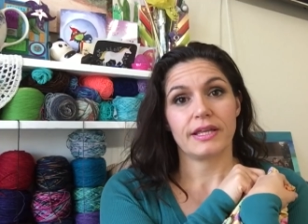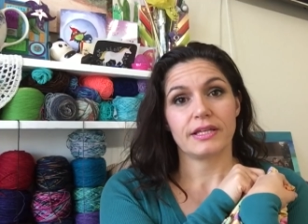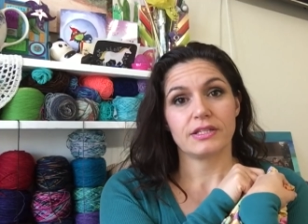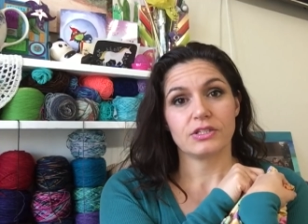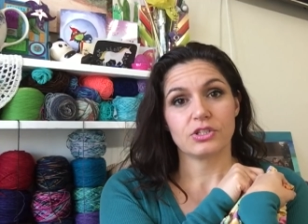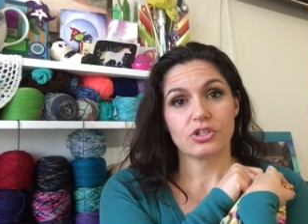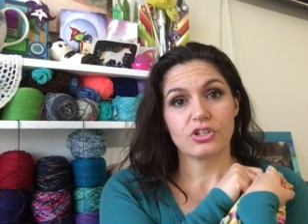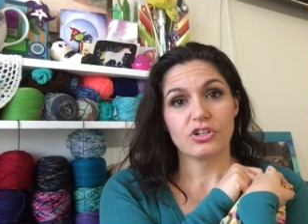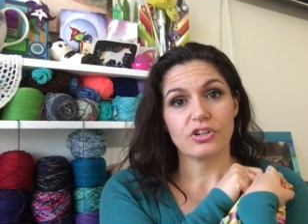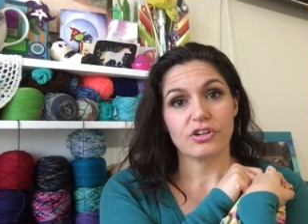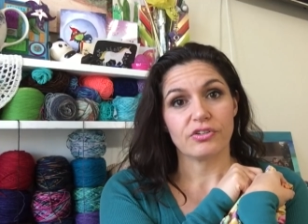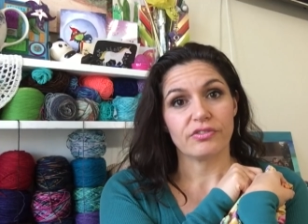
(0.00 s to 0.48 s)
that
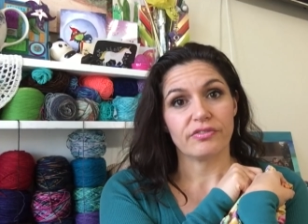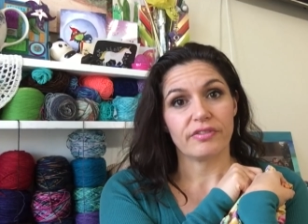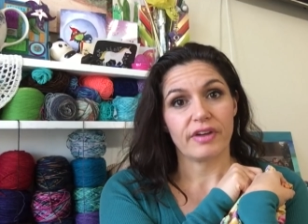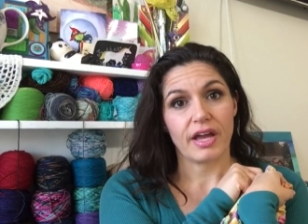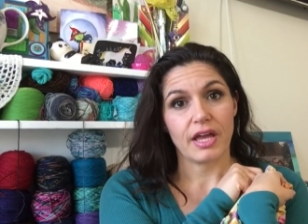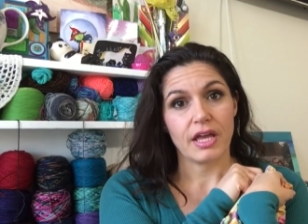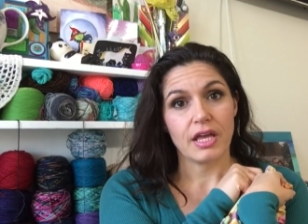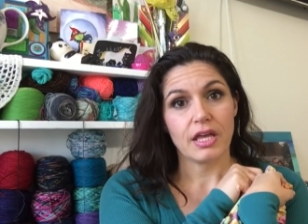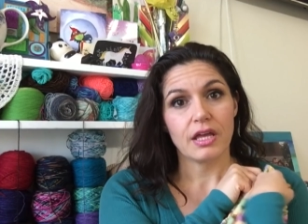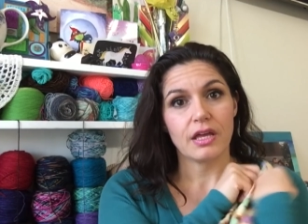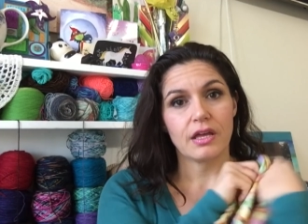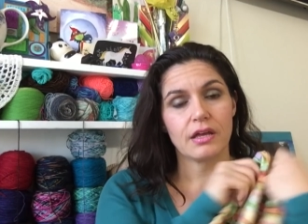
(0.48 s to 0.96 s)
skirt,
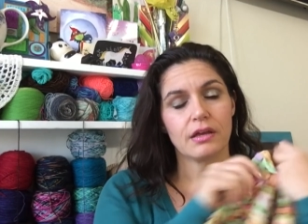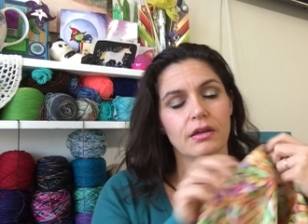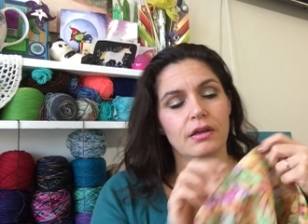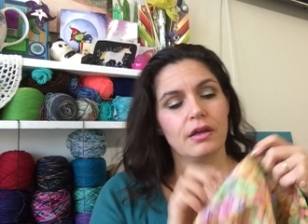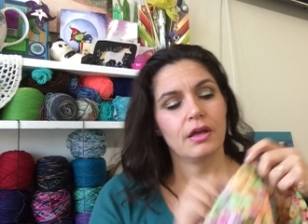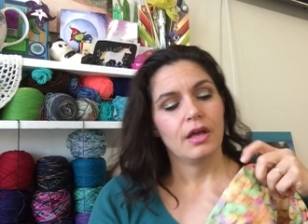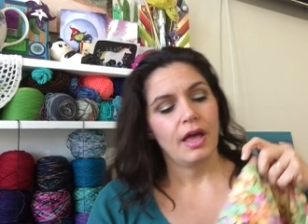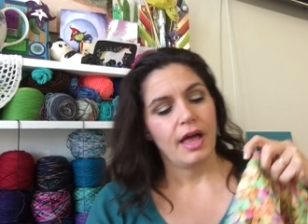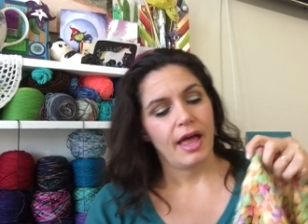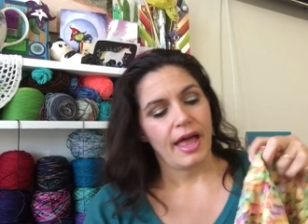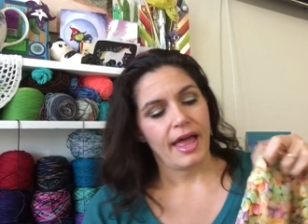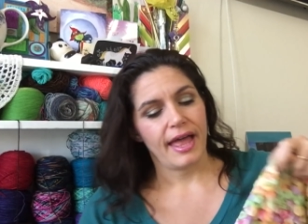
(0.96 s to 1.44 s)
right?
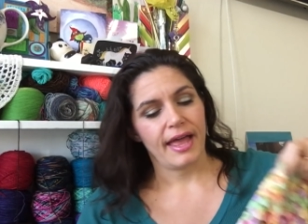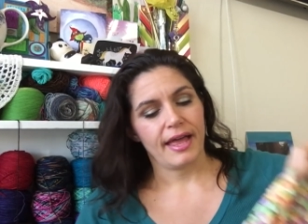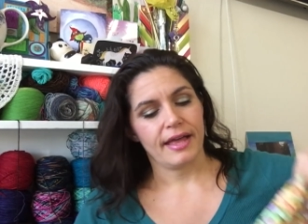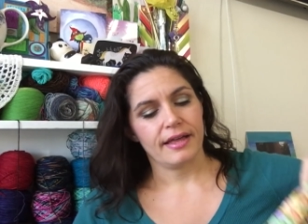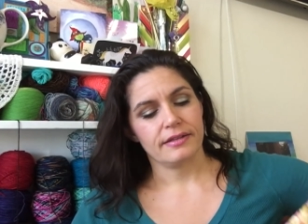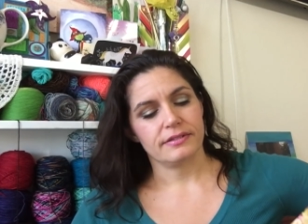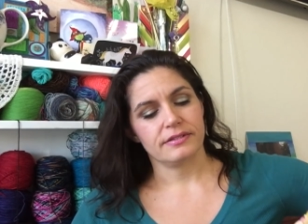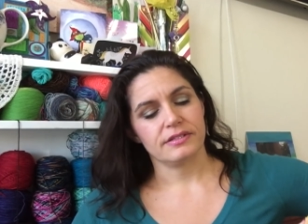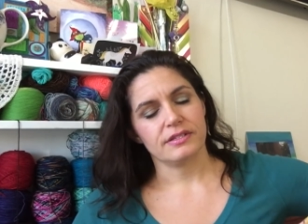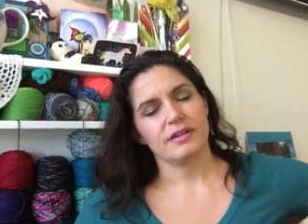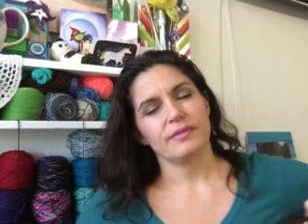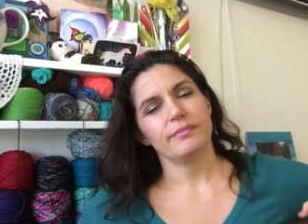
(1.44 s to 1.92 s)

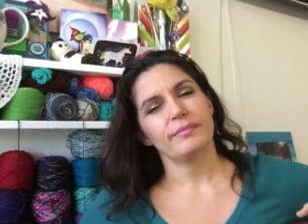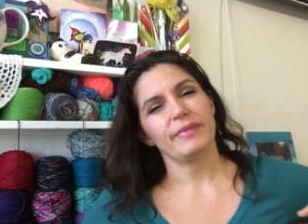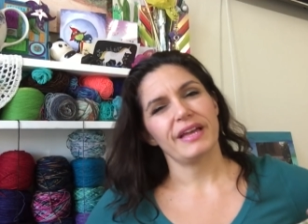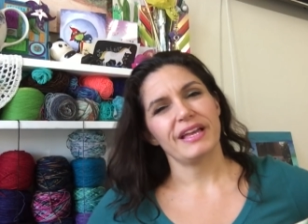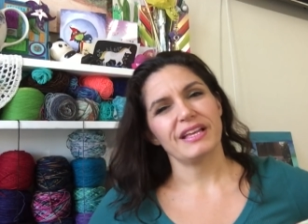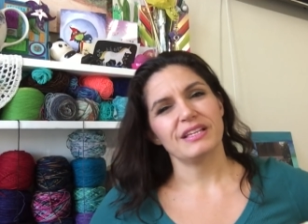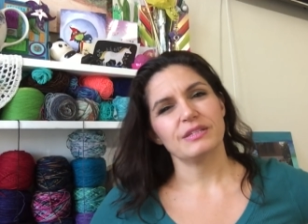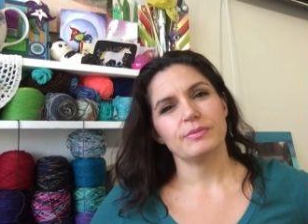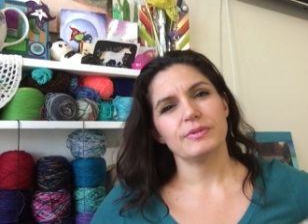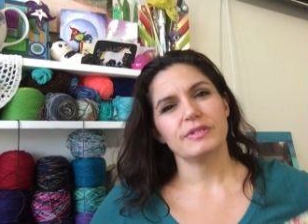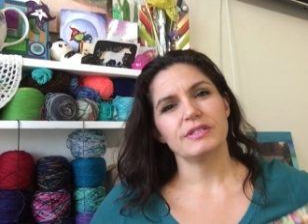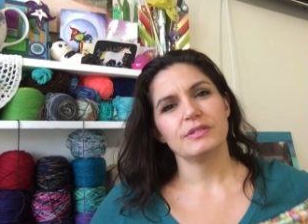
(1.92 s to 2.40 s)
And my
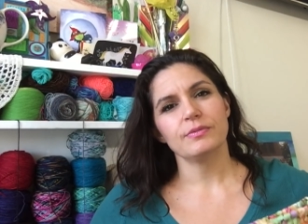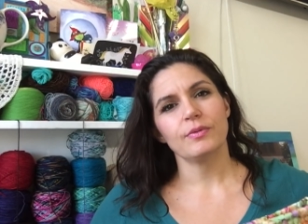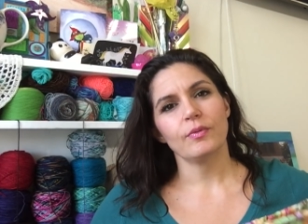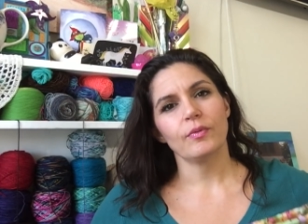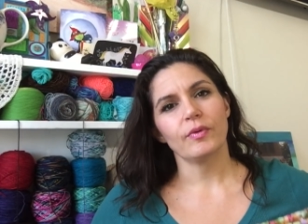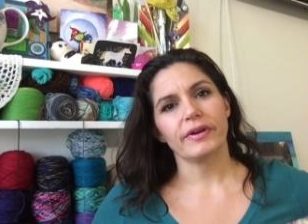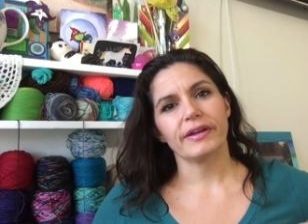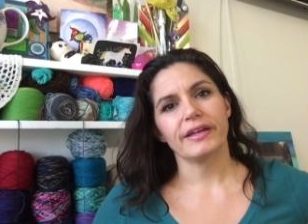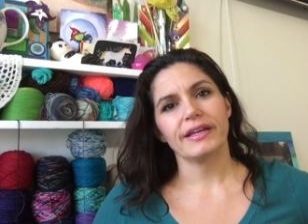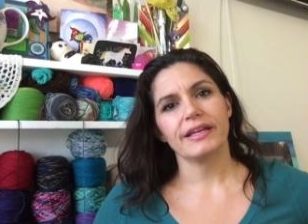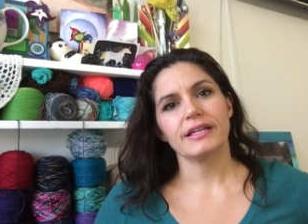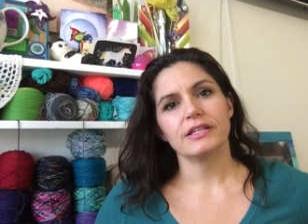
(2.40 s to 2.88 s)
husband's been
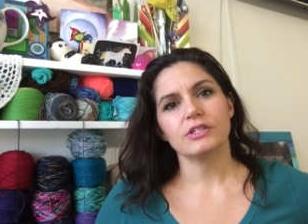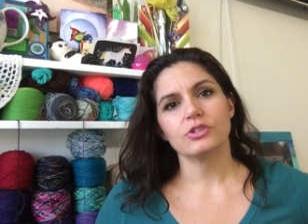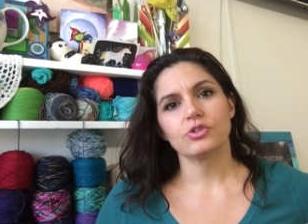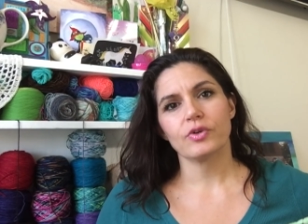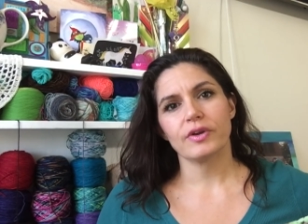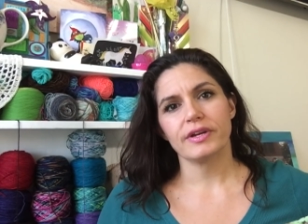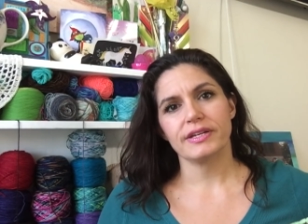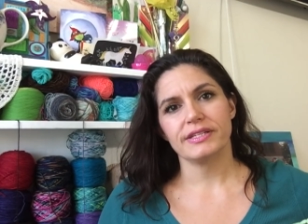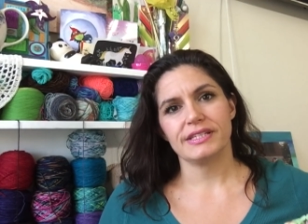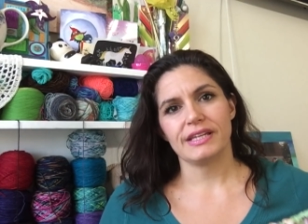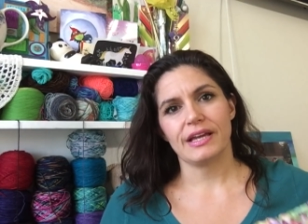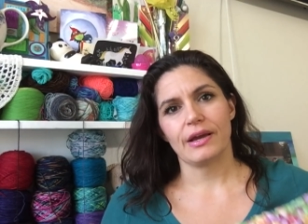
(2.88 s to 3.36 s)
working his
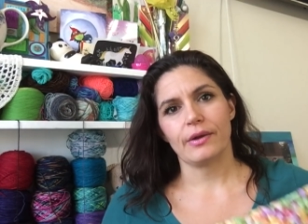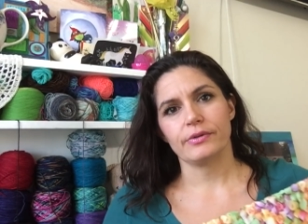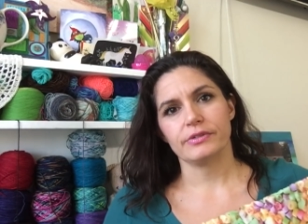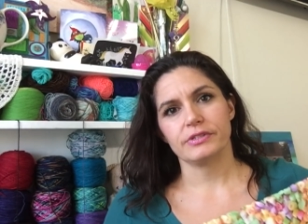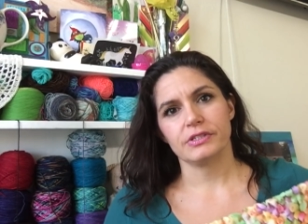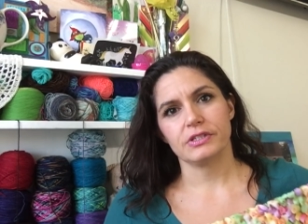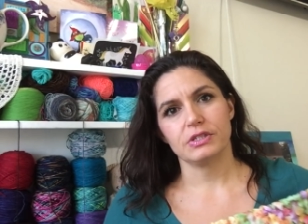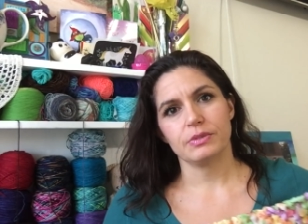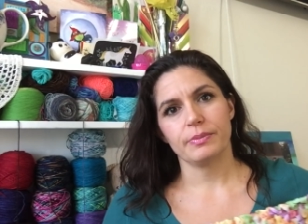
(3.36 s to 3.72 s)
crazy hours.